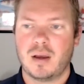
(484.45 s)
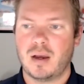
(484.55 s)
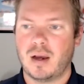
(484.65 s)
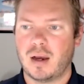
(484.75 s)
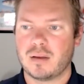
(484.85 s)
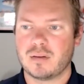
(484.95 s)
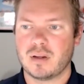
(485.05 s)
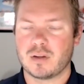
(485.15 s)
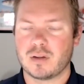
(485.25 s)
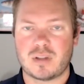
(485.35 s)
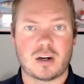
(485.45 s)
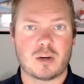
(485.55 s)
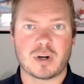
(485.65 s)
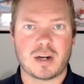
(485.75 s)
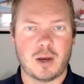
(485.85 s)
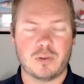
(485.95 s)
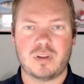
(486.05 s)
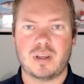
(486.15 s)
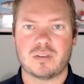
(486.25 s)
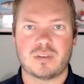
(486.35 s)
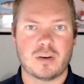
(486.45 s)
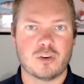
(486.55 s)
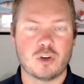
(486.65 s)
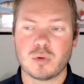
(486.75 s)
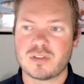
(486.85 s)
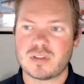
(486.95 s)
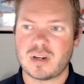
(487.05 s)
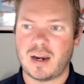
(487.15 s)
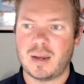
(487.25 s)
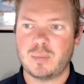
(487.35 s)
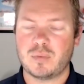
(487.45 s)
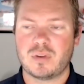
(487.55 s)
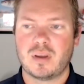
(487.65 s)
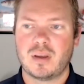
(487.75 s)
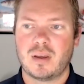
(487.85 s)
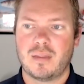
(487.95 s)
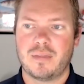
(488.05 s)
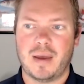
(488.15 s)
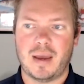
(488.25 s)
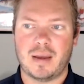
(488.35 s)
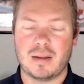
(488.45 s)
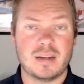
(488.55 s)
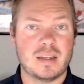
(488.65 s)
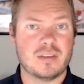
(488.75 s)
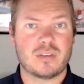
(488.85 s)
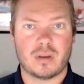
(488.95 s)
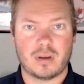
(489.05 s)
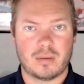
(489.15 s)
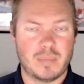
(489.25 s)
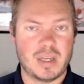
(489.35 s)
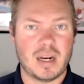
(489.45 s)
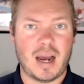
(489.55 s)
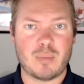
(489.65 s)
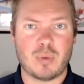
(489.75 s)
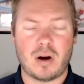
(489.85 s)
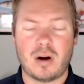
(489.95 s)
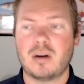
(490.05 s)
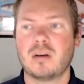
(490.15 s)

Senator Murkowski has said numerous times that it needs to meet a high bar.